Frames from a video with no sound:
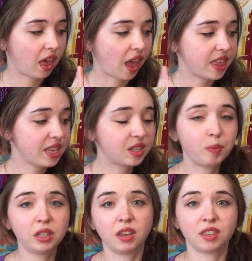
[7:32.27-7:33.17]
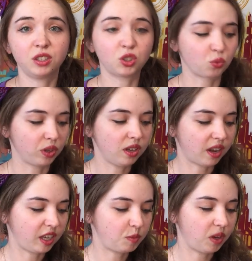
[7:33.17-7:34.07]
I think something like this is really
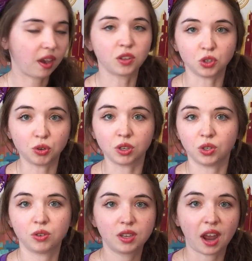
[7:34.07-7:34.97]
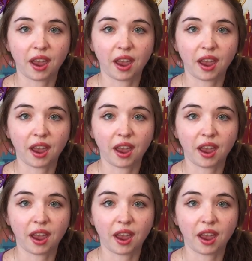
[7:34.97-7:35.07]
nice because you can use it